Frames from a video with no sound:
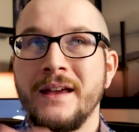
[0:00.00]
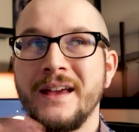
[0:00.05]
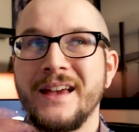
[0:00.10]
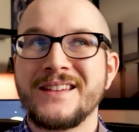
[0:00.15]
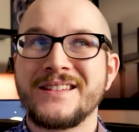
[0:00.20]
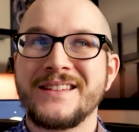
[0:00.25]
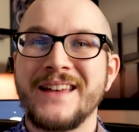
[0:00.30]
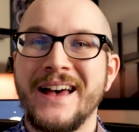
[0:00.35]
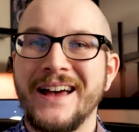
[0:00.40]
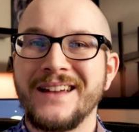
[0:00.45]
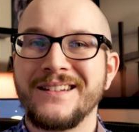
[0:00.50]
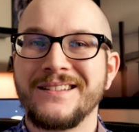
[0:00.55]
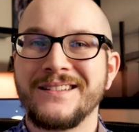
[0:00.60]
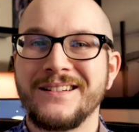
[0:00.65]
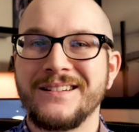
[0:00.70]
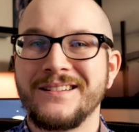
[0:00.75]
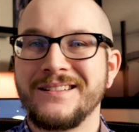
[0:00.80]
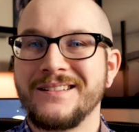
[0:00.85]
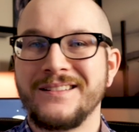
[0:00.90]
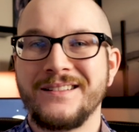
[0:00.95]
is that,
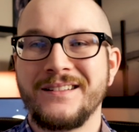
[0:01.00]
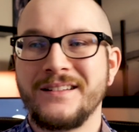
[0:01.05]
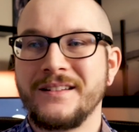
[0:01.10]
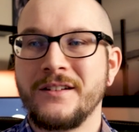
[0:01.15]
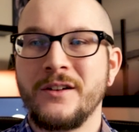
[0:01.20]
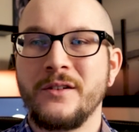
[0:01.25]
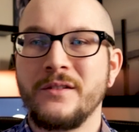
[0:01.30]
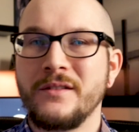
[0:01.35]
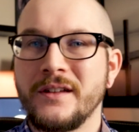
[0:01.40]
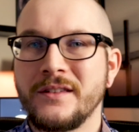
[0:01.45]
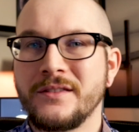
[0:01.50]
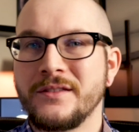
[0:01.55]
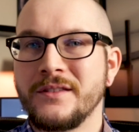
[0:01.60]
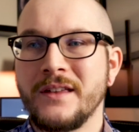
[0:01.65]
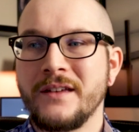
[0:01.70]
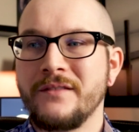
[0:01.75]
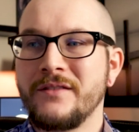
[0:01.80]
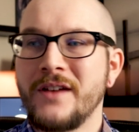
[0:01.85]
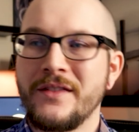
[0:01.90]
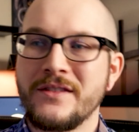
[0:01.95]
you know, like
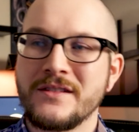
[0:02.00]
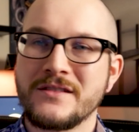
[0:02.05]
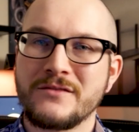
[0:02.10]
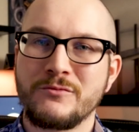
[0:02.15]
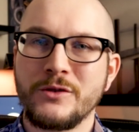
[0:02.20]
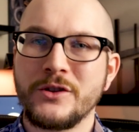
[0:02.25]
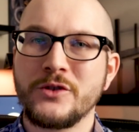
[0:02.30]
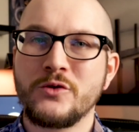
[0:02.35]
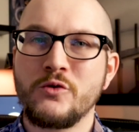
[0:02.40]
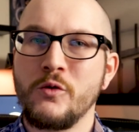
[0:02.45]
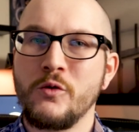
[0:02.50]
they've got this really